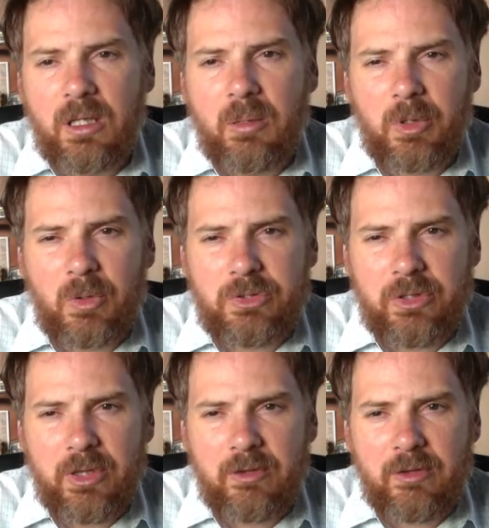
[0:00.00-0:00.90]
but also
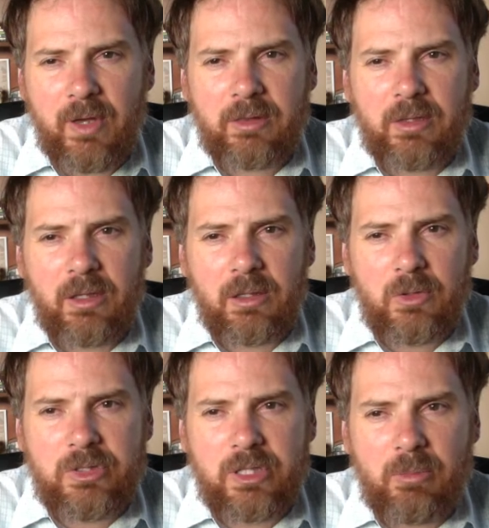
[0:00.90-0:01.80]
the fact that
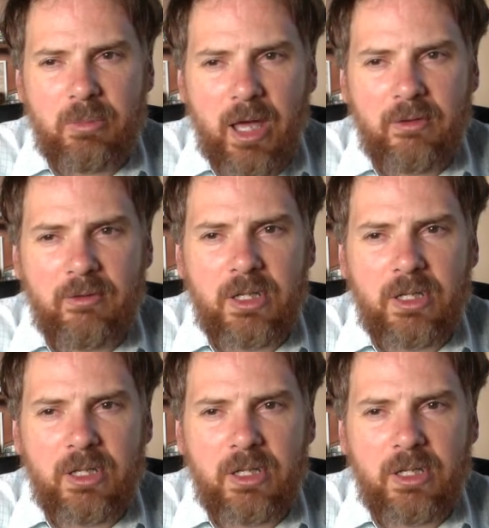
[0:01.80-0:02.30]
losing part of her